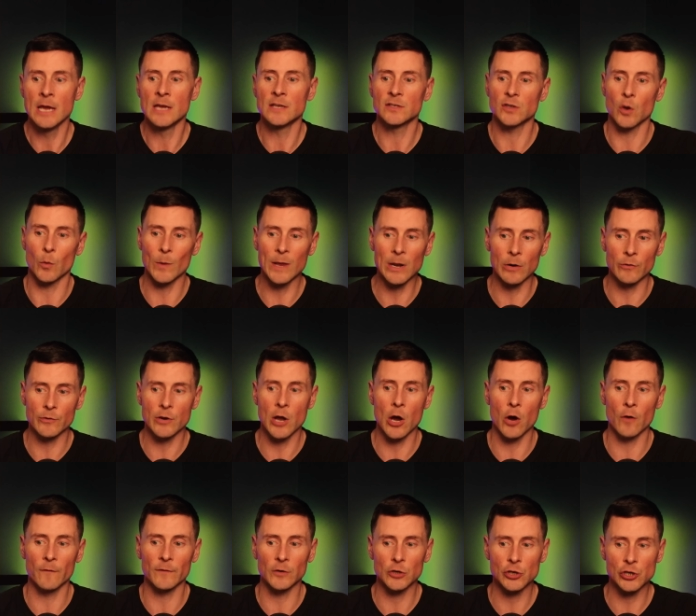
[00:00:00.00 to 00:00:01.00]
So we don't
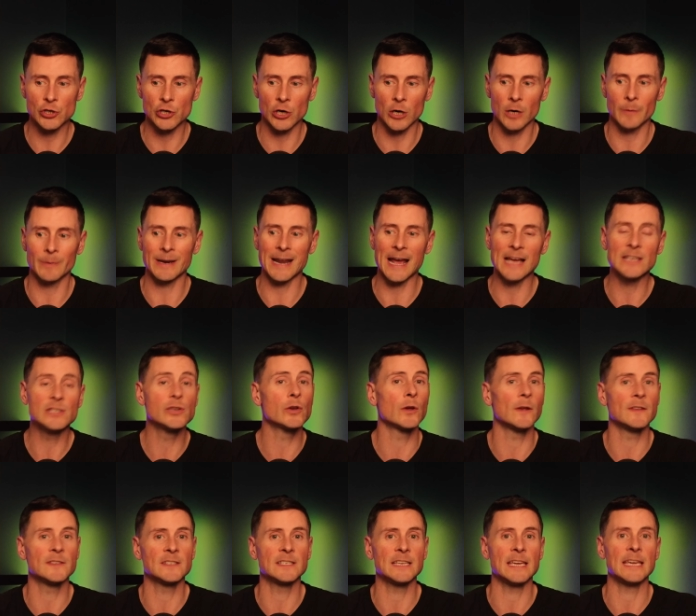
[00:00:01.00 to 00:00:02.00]
know for sure, but as you
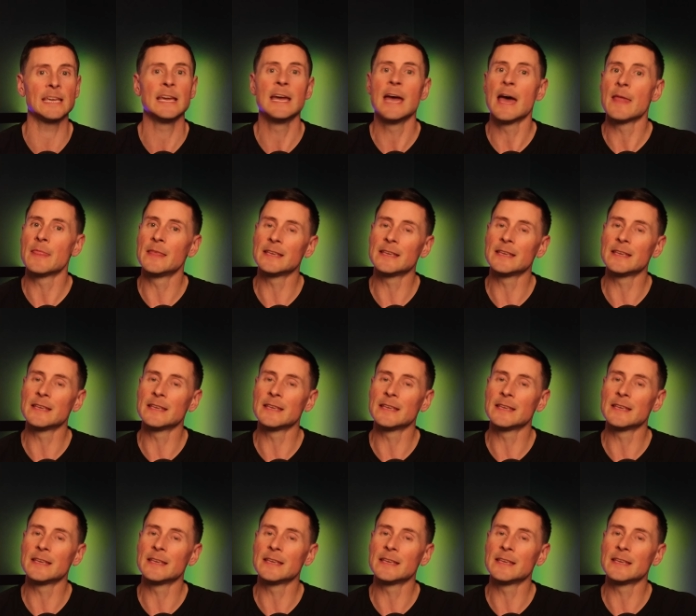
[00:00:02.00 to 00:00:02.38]
can see,